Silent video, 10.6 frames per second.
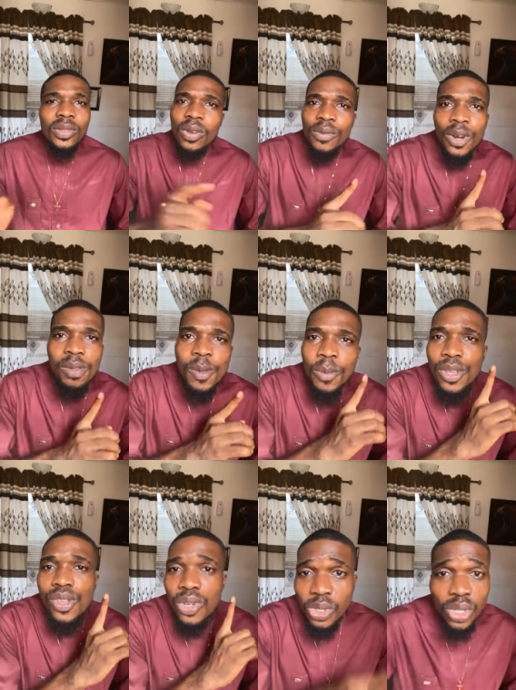Out of all the people
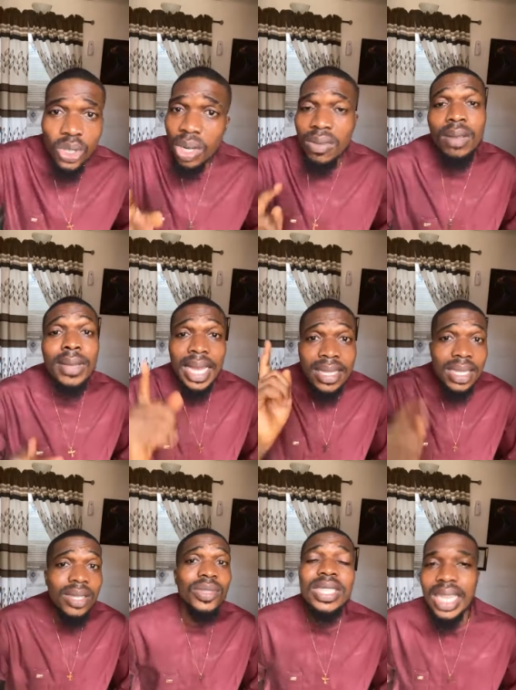in your church, none of them like
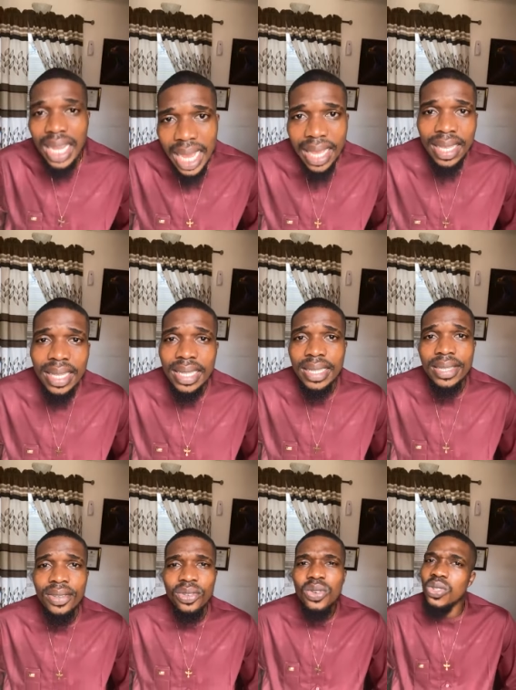snails. Is a lie.
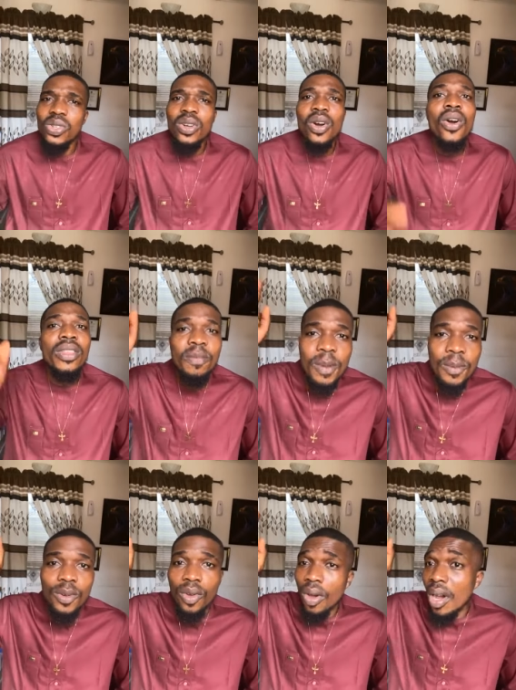So it's not all the
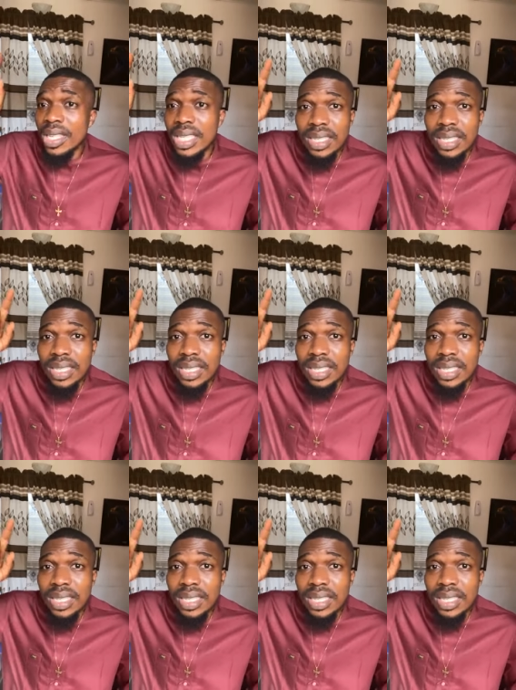people,